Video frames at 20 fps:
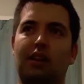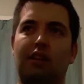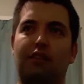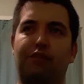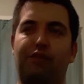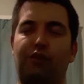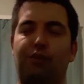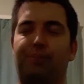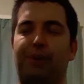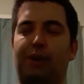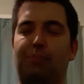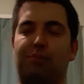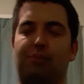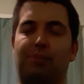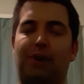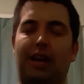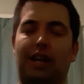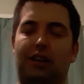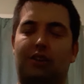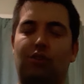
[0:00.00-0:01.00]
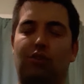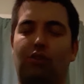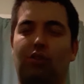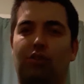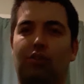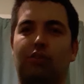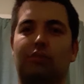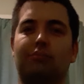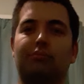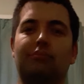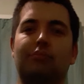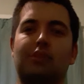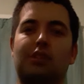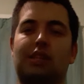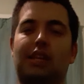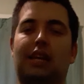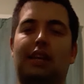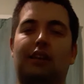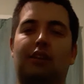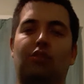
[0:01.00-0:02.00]
Few people might know
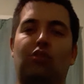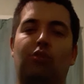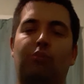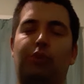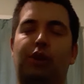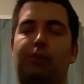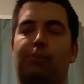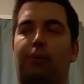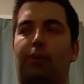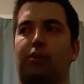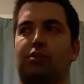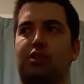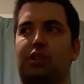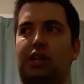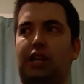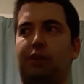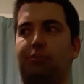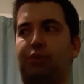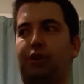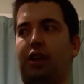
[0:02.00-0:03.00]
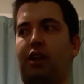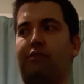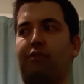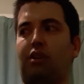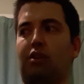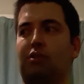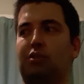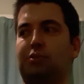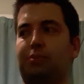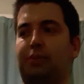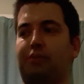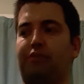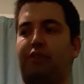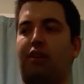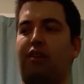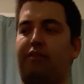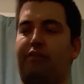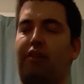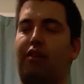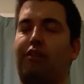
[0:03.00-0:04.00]
say to know me personally, but I've always been
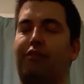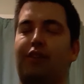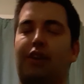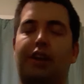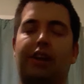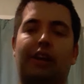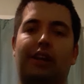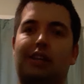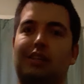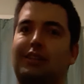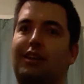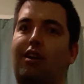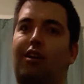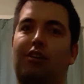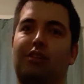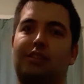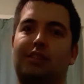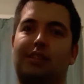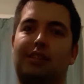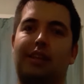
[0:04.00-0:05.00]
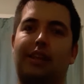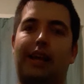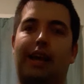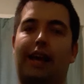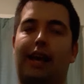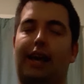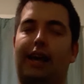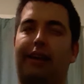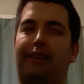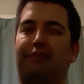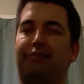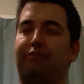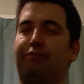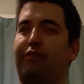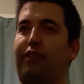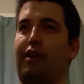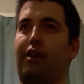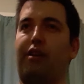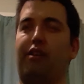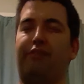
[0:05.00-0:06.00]
very, very fond of this horse. Uh,
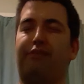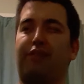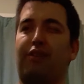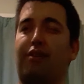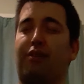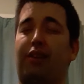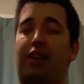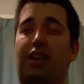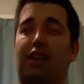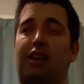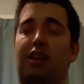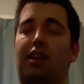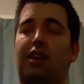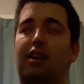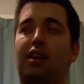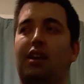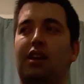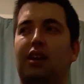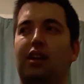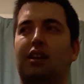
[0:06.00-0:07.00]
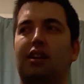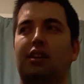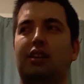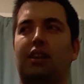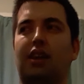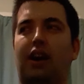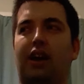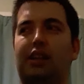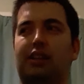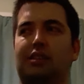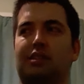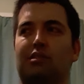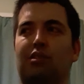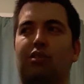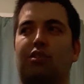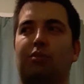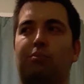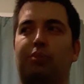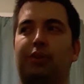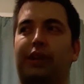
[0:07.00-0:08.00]
very, very nice
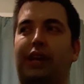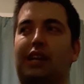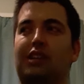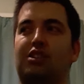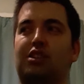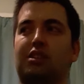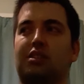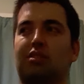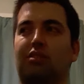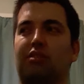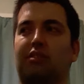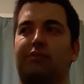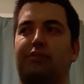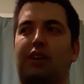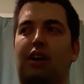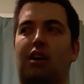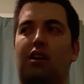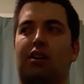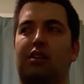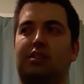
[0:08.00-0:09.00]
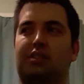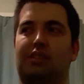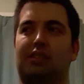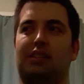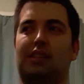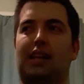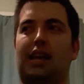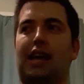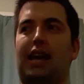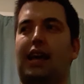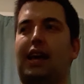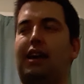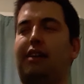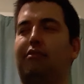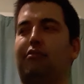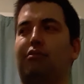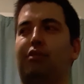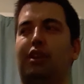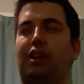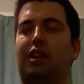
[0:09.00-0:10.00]
looking potential sort of a horse. Uh,
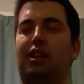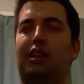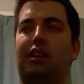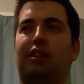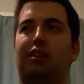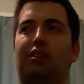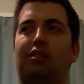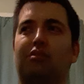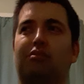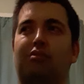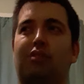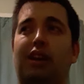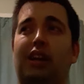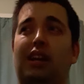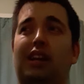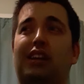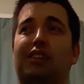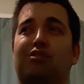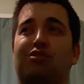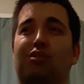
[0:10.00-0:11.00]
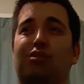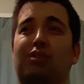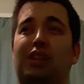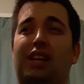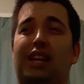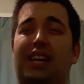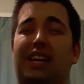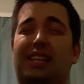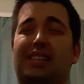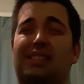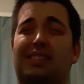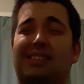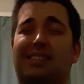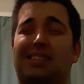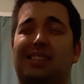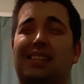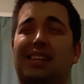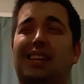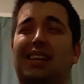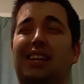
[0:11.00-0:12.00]
really and really and truly,
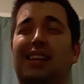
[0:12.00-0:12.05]
it's